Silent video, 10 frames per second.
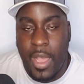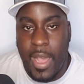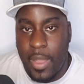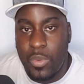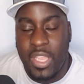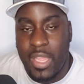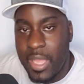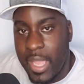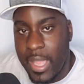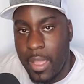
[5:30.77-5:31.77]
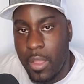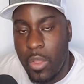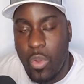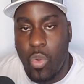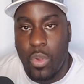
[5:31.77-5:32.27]
I would get a hit
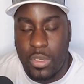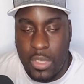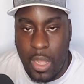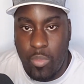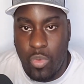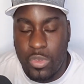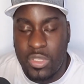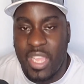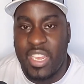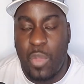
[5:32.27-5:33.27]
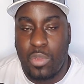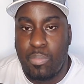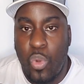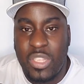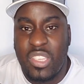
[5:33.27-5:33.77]
or doubles. And I would
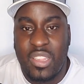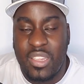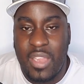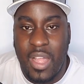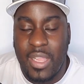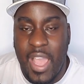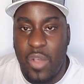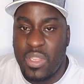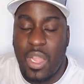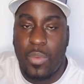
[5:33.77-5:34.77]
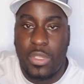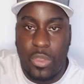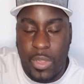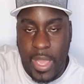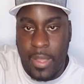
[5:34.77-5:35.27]
point to the dugout and I would
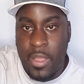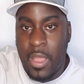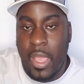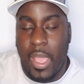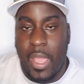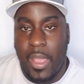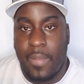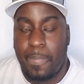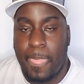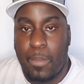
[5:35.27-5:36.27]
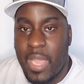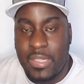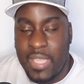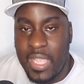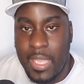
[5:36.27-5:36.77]
do that. And my
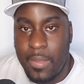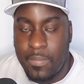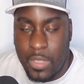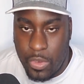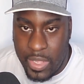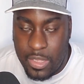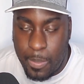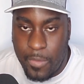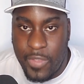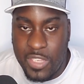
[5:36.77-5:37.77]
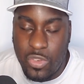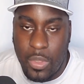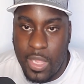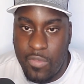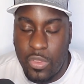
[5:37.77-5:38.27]
team, you know, at the
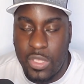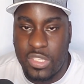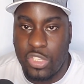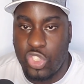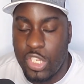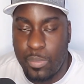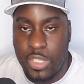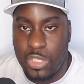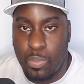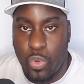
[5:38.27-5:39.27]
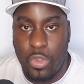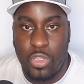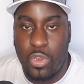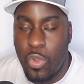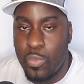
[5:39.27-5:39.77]
professional level, it's a gentleman sport.
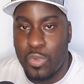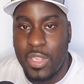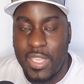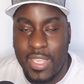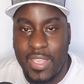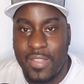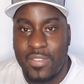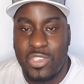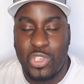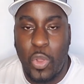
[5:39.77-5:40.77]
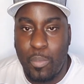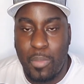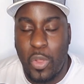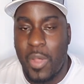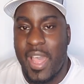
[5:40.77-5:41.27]
You don't really
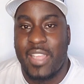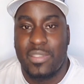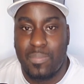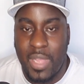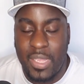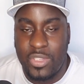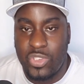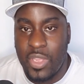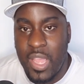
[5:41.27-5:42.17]
showboat as much.